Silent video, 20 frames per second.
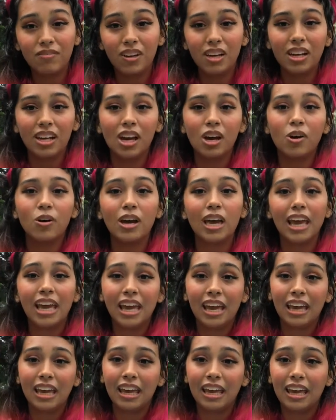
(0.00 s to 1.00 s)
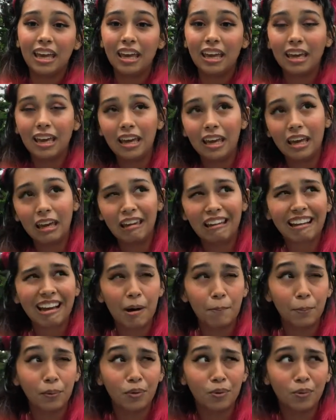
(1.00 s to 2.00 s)
video a
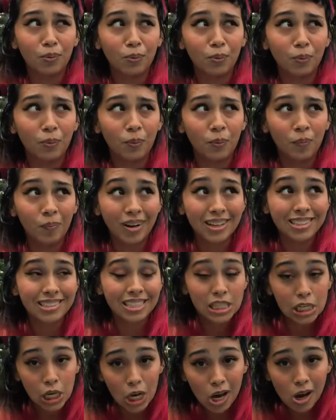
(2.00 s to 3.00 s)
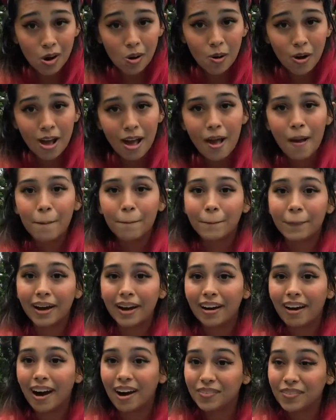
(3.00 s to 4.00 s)
couple months ago,
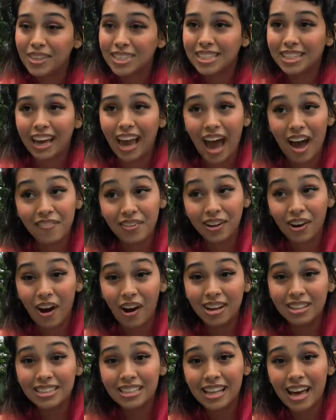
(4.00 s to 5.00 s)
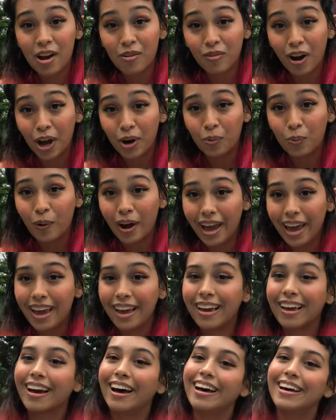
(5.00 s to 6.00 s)
but obviously I haven't gotten to that right
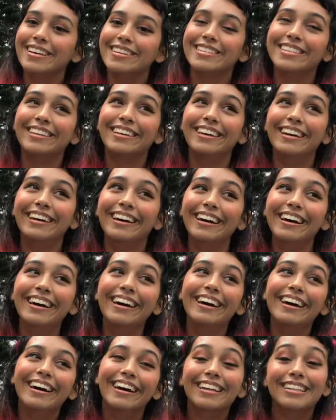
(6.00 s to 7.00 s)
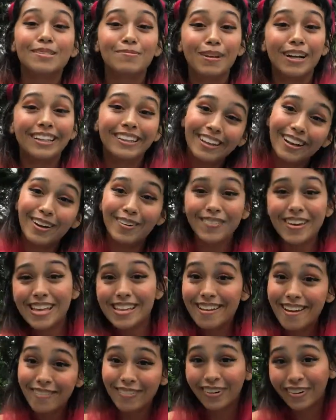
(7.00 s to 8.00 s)
away because it's been a little bit
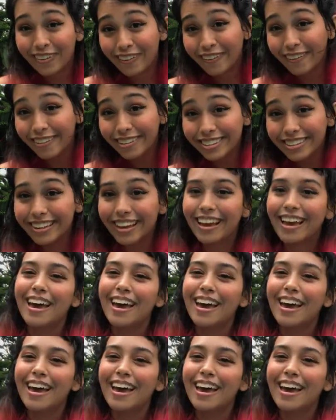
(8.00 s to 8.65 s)
difficult,